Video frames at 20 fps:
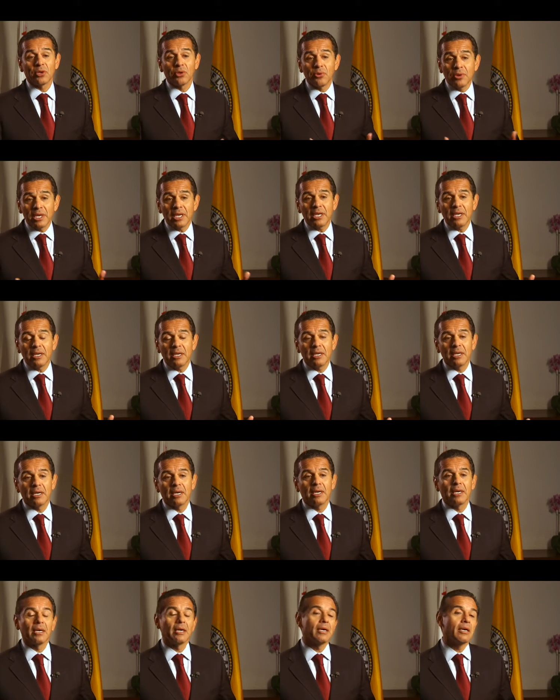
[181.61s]
greening
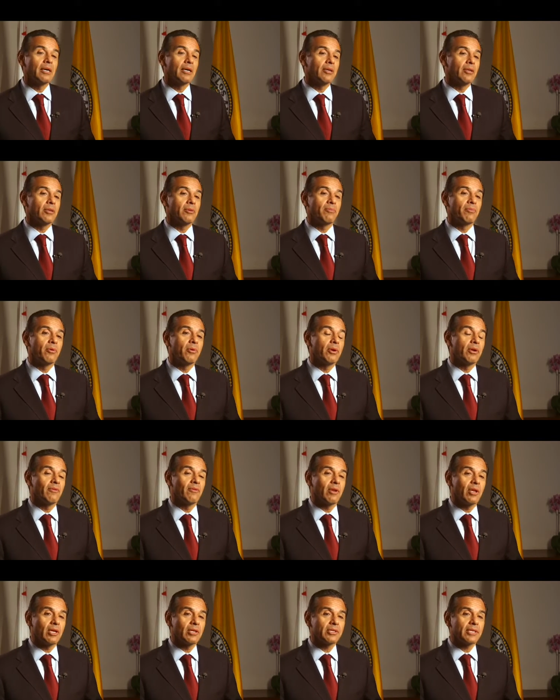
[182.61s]
the Port of
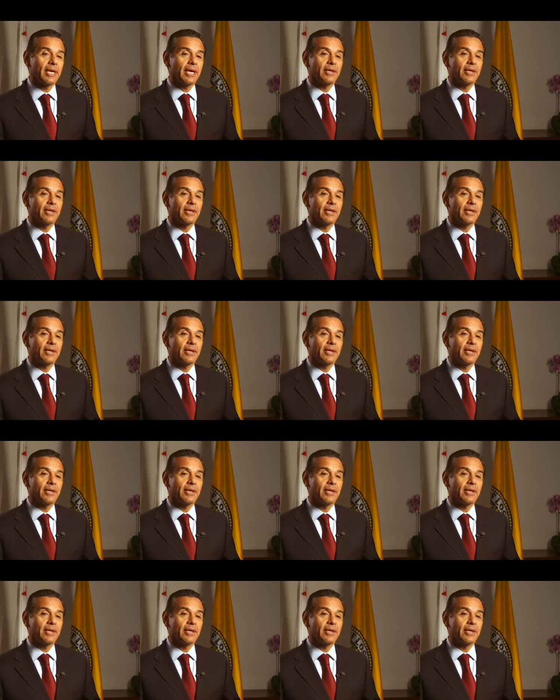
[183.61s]
Los